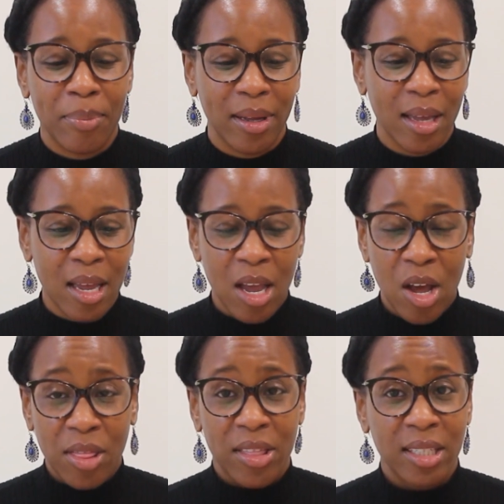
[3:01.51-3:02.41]
But
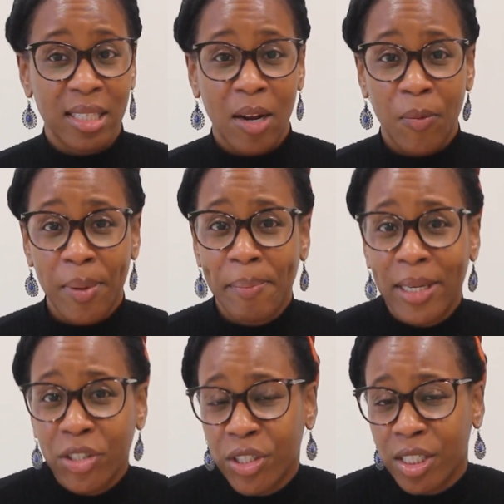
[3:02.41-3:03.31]
things that I'll be
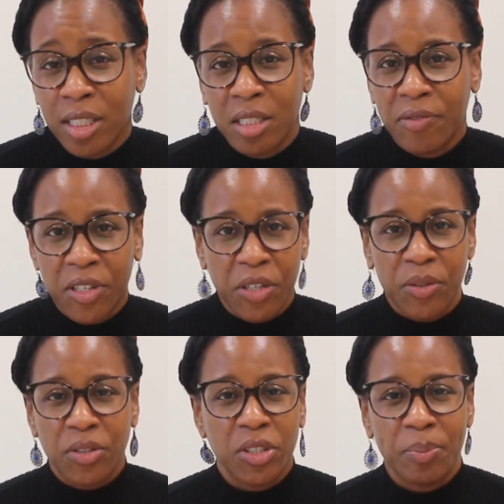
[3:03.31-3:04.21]
mentioning in this video
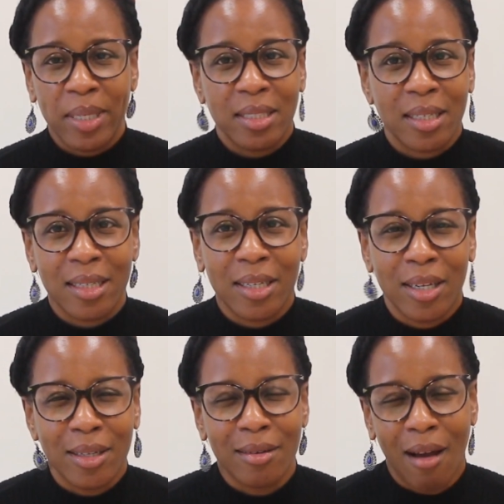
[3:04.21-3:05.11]
is just
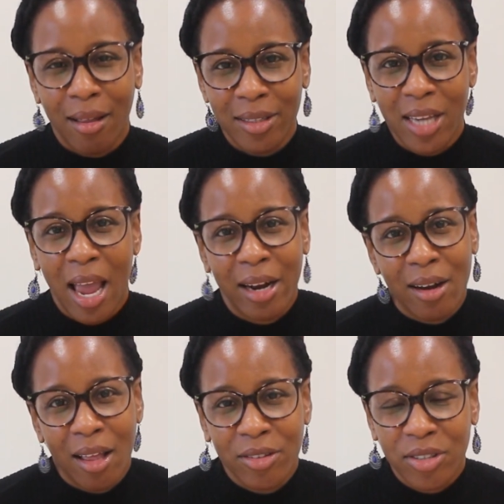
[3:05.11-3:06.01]
basically knowledge, head
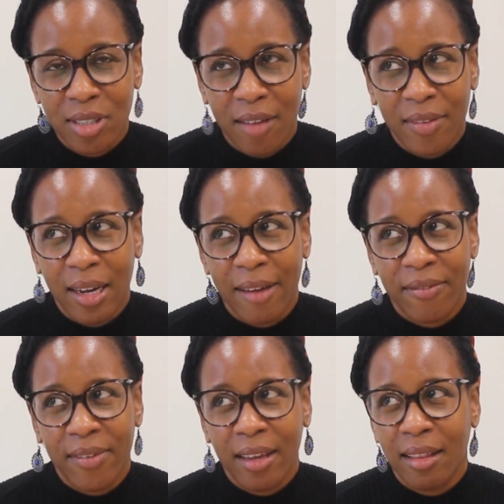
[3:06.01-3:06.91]
knowledge, stuff that I
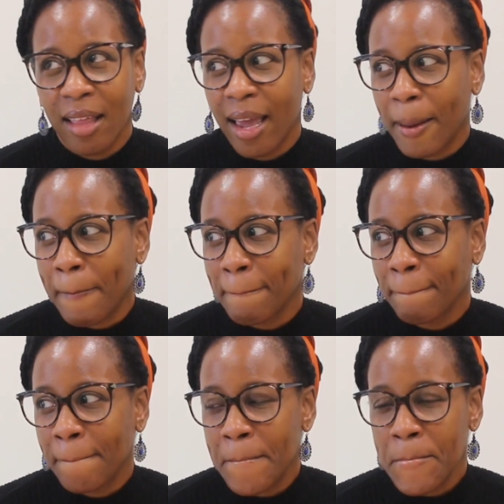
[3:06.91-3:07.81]
feel like
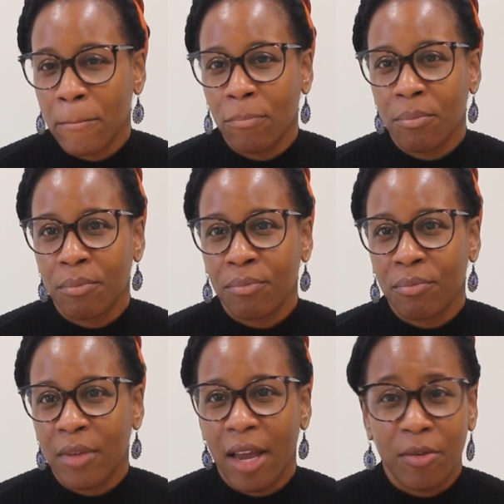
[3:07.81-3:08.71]

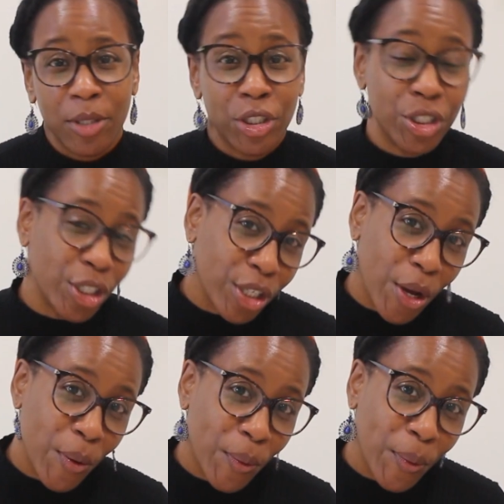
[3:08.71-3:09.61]
everybody should
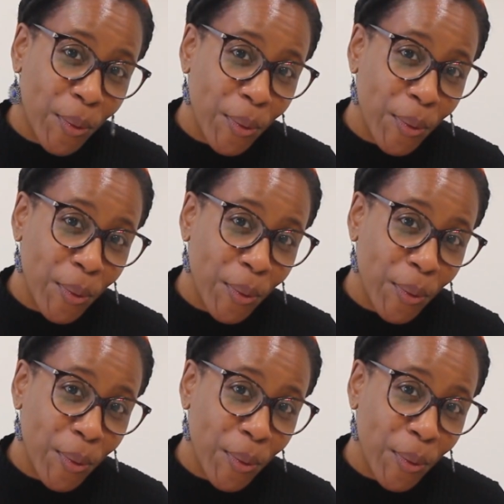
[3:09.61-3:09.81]
know